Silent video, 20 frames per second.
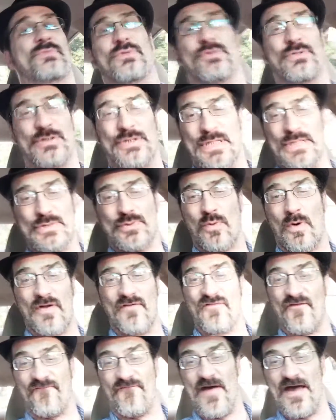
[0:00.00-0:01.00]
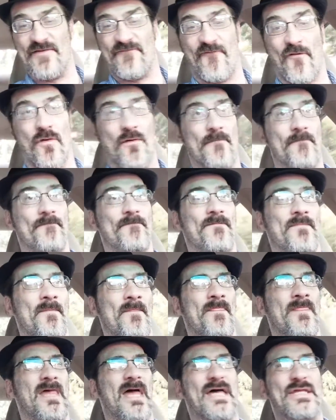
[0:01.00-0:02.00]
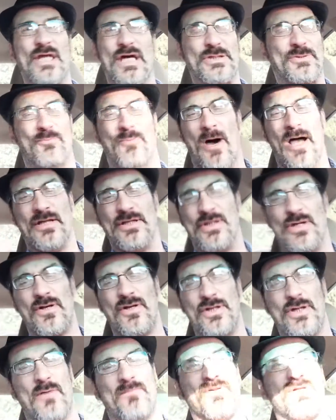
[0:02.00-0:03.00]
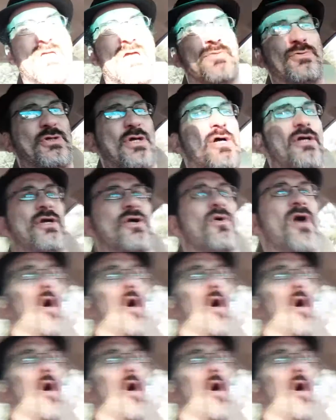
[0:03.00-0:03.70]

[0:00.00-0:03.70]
she's one of the faithful. And that's fine. Your beliefs are your